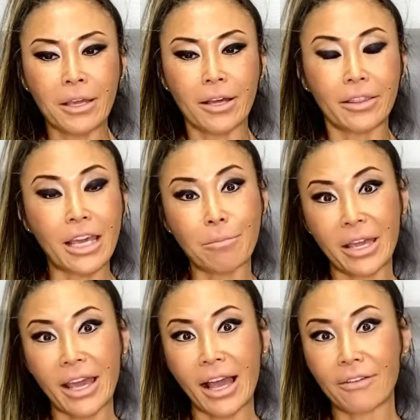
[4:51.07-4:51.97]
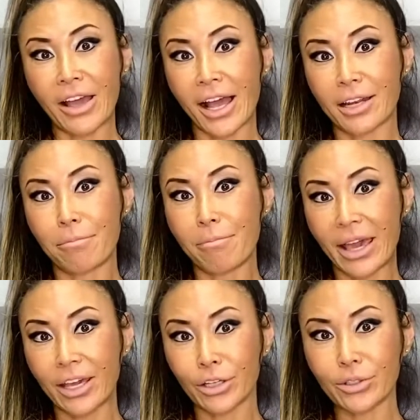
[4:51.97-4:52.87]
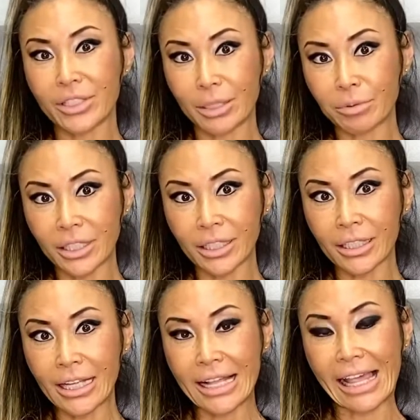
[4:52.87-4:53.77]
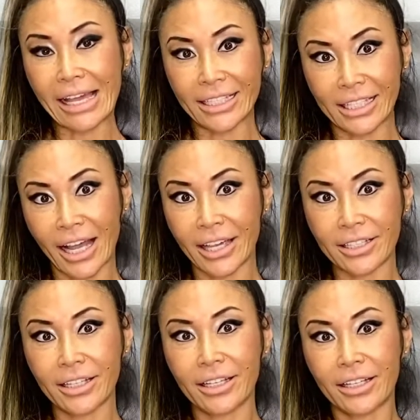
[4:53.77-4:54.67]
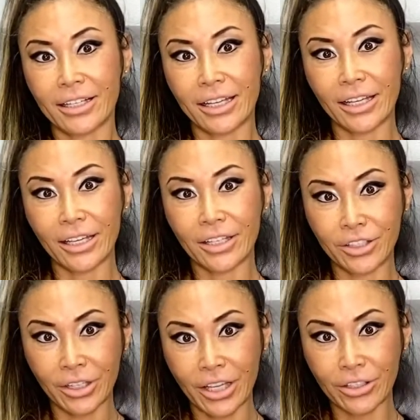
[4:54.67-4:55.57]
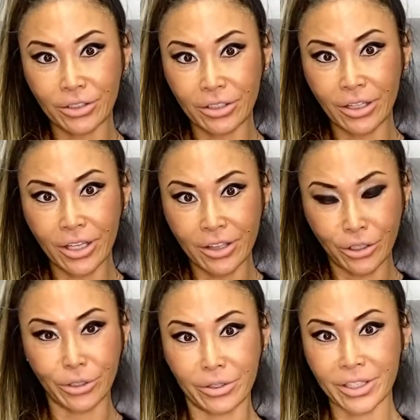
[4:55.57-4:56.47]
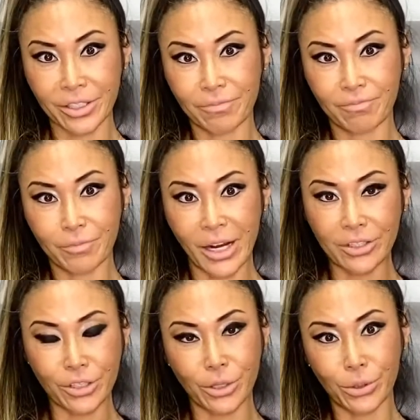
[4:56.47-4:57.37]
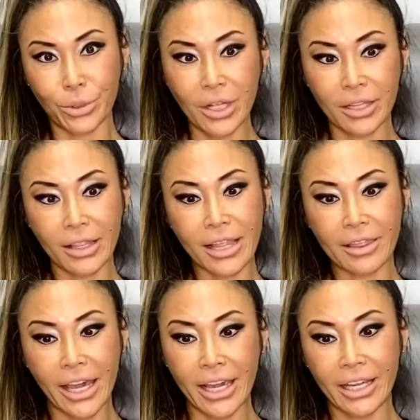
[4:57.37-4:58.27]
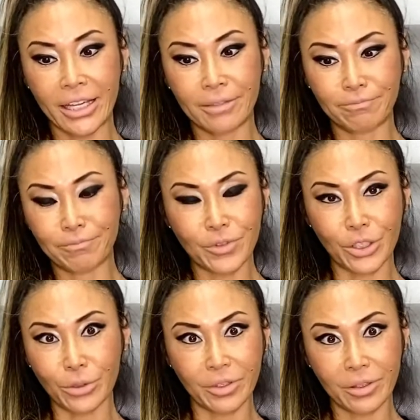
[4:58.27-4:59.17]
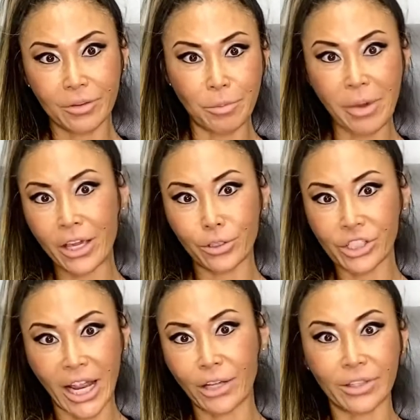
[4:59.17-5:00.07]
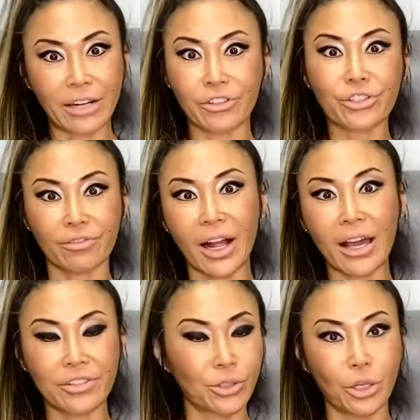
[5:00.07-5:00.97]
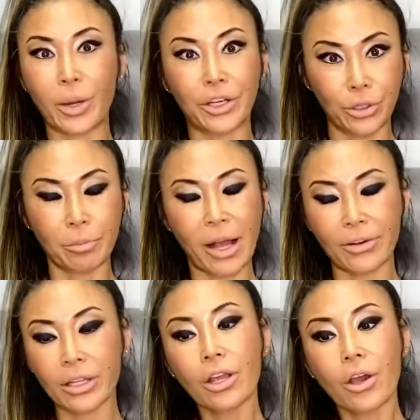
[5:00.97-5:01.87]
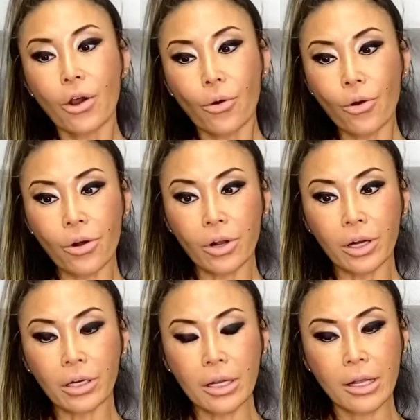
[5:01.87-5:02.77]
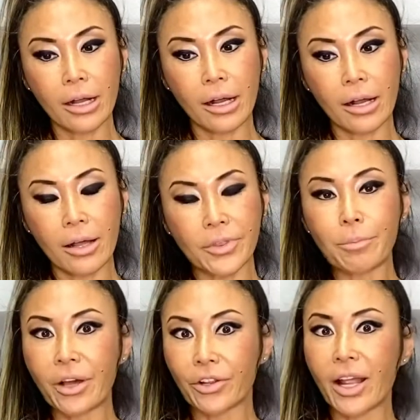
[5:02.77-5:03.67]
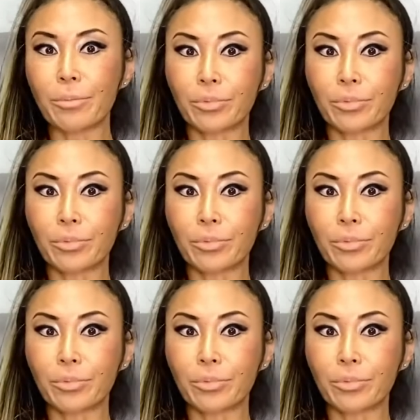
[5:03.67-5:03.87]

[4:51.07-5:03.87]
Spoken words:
they may have had a male sibling that had died in the uterus, right? So that they you know, the male child never survived, so no one knew about it. Or the mother had